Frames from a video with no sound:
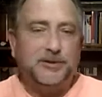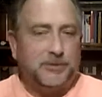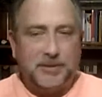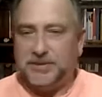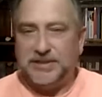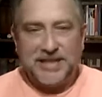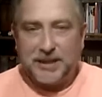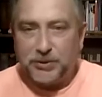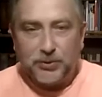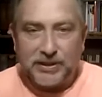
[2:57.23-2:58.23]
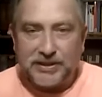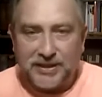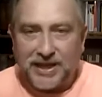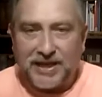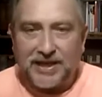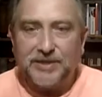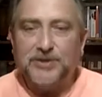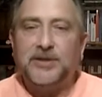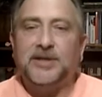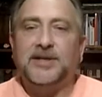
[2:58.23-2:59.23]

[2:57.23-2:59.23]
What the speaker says: to maybe stay between the lines